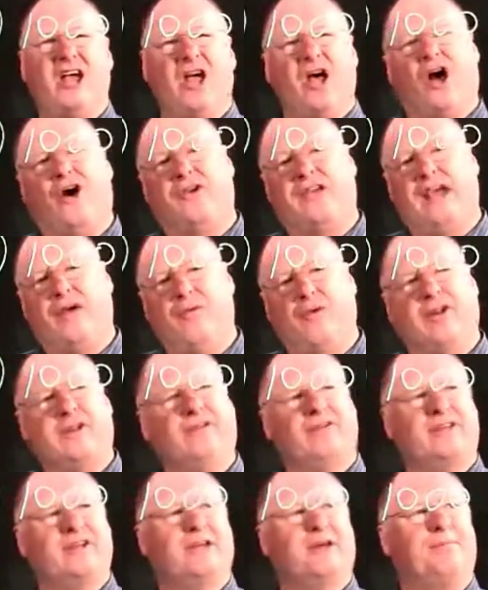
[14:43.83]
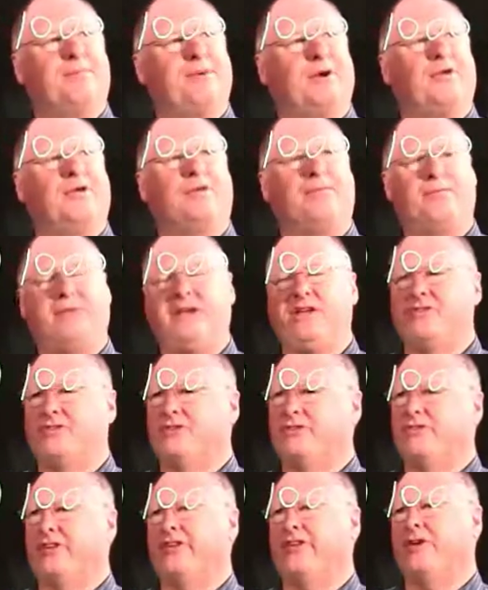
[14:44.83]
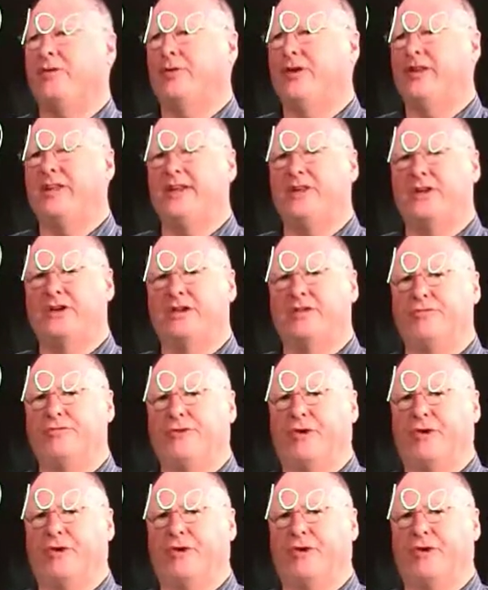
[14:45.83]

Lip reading: what are the component pieces that they're really looking for,